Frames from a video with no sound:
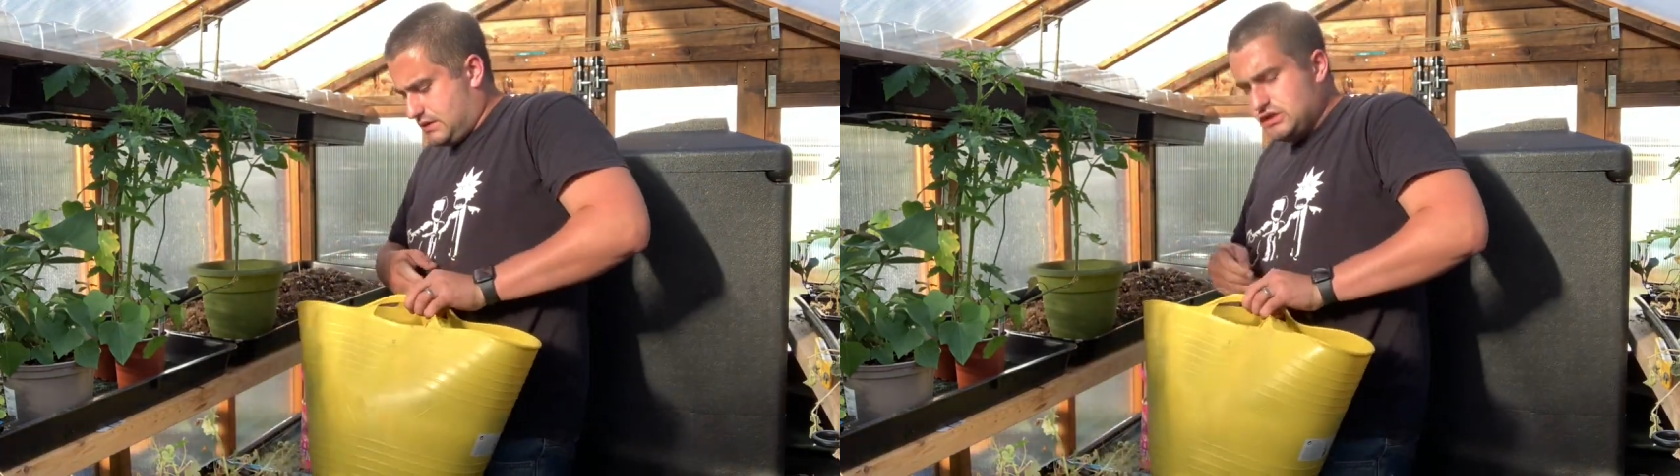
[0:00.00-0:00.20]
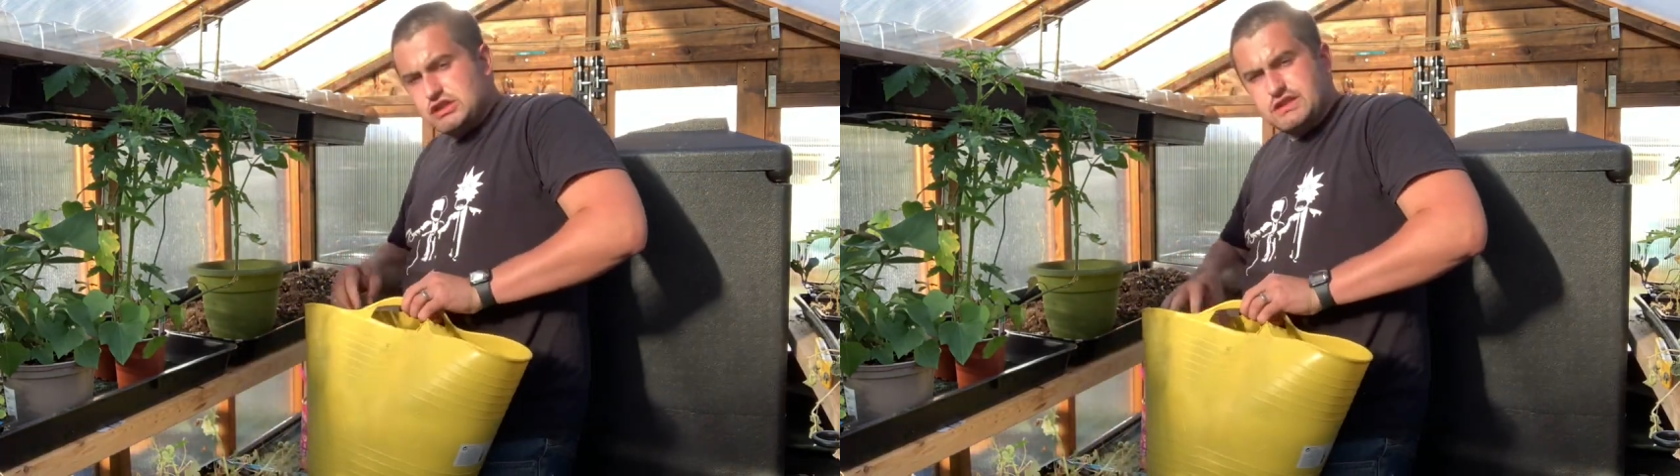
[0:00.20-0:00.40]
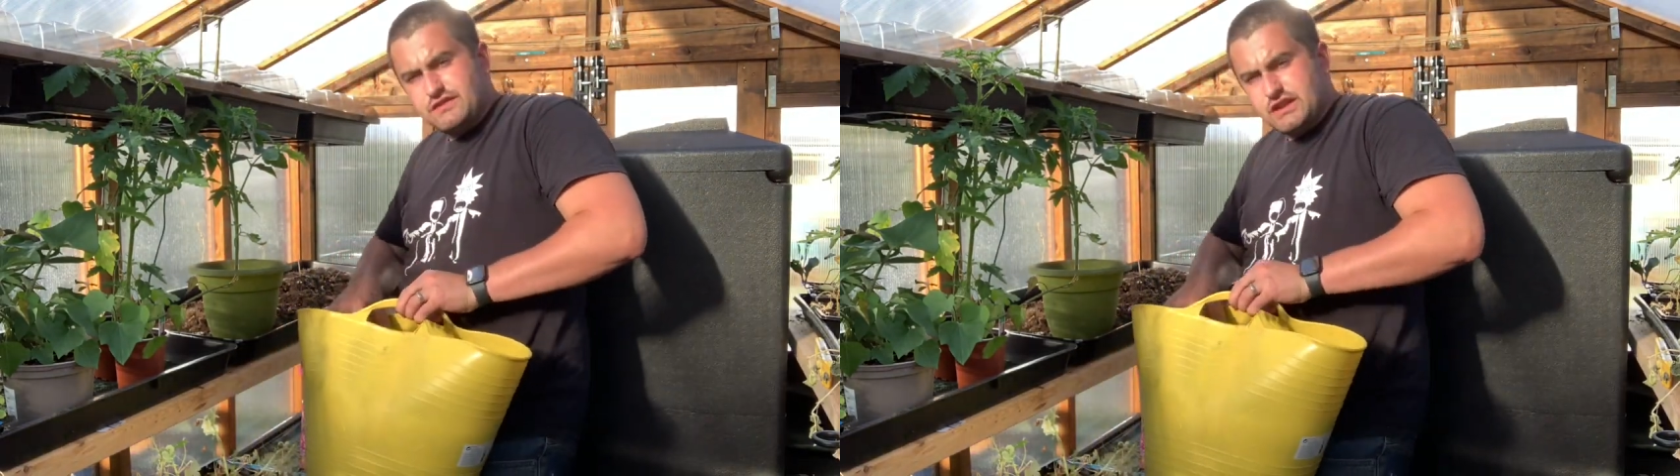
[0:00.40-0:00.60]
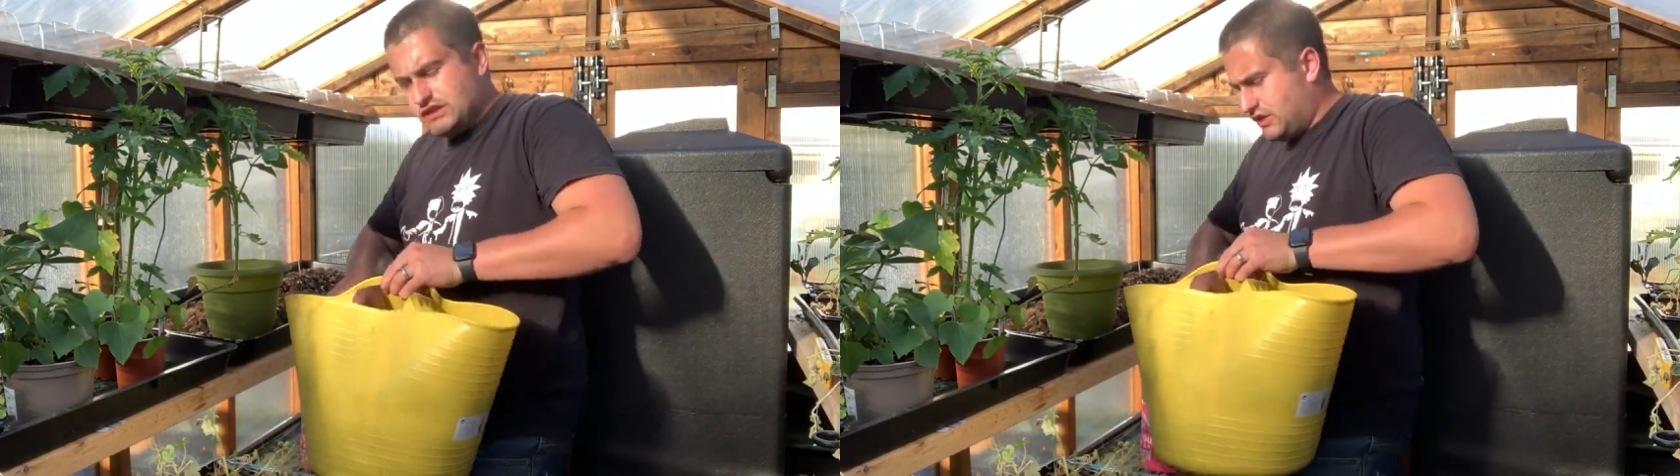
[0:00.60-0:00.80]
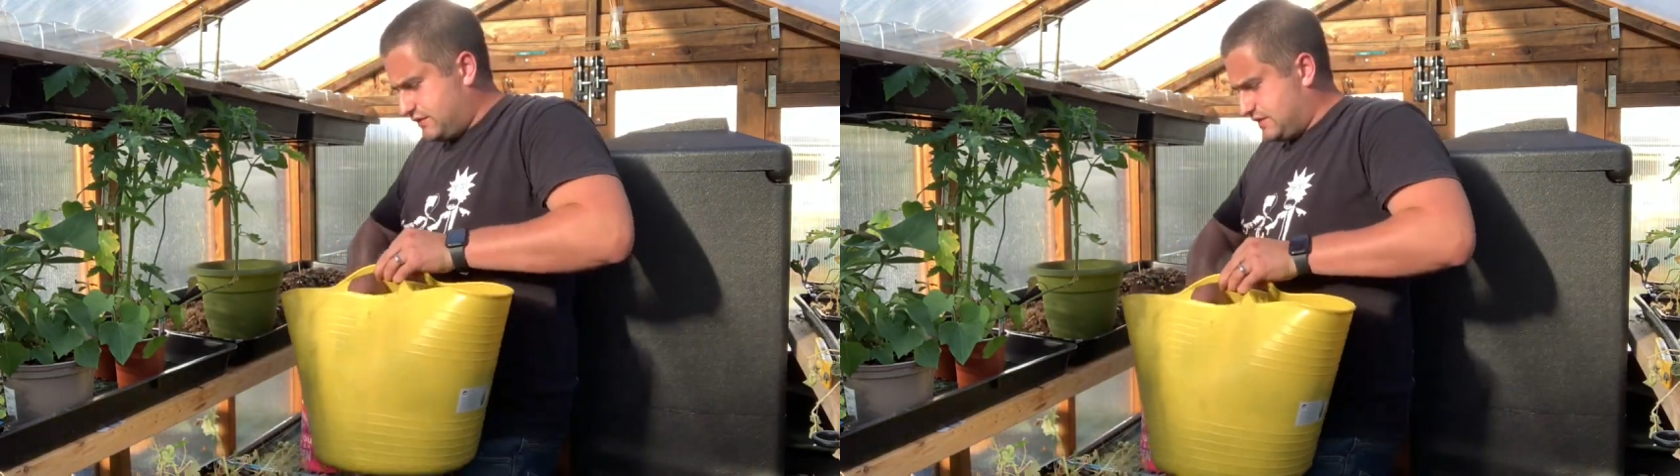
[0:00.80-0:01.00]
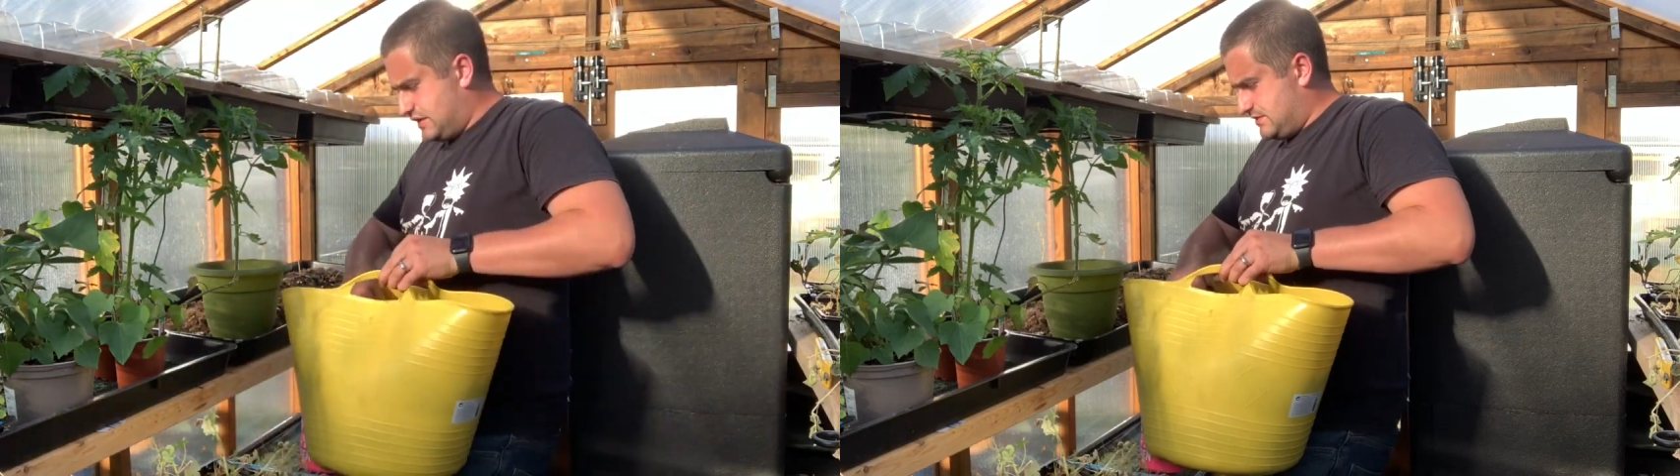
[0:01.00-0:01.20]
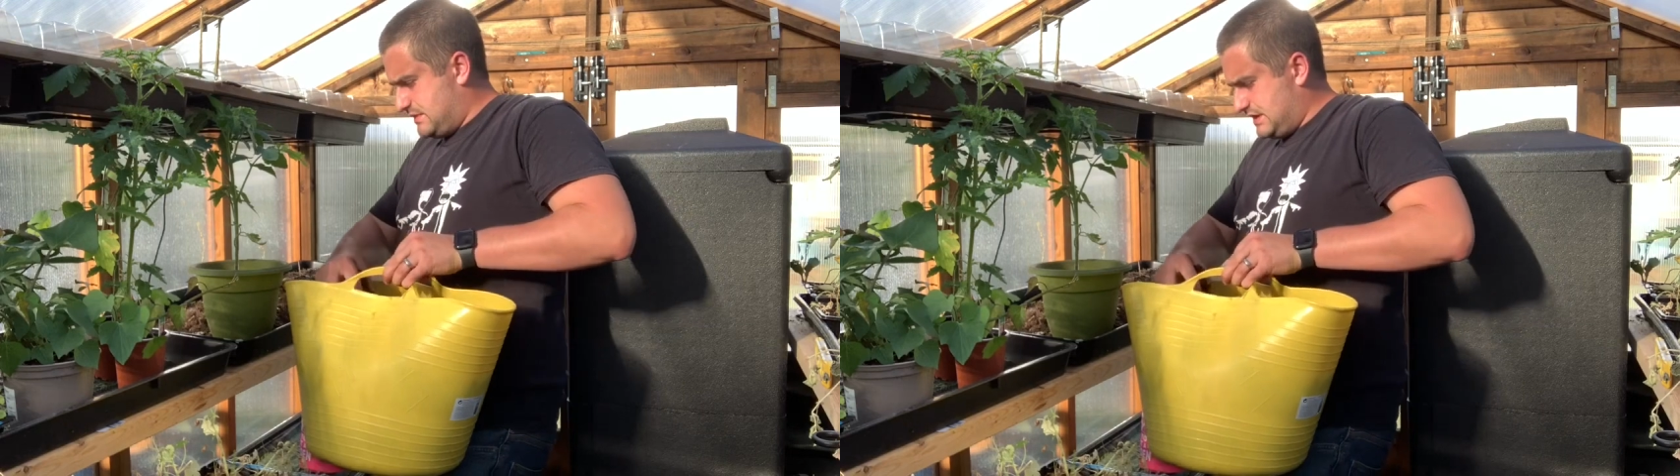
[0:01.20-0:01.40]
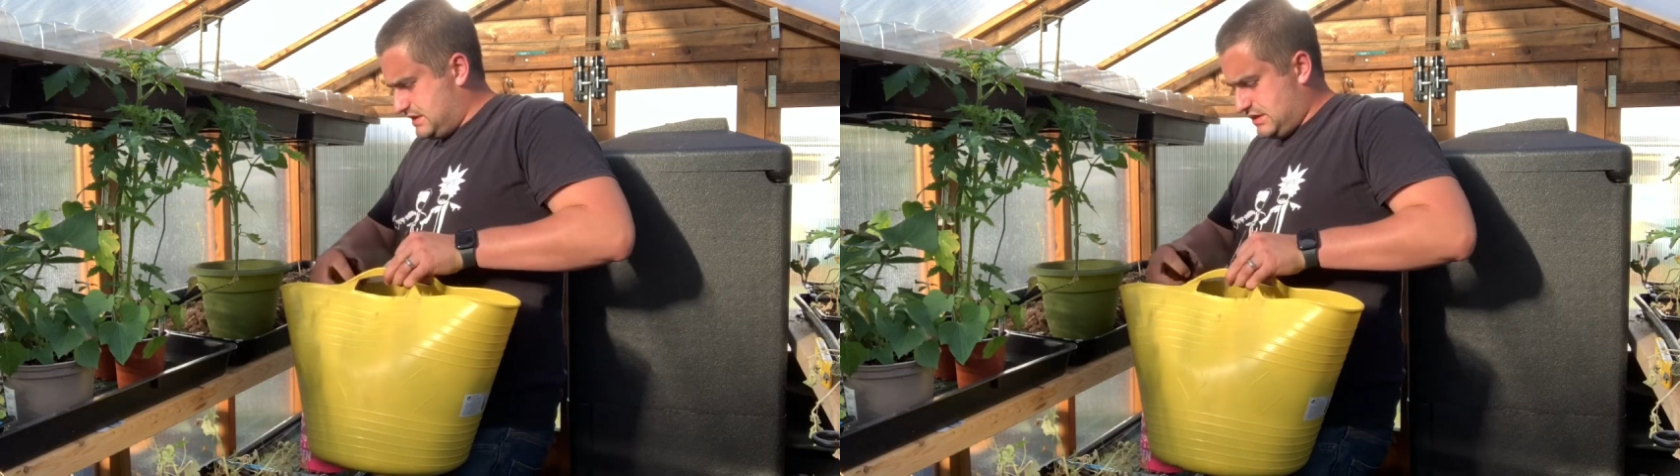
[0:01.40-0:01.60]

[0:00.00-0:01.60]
just to finish it off so there's some decent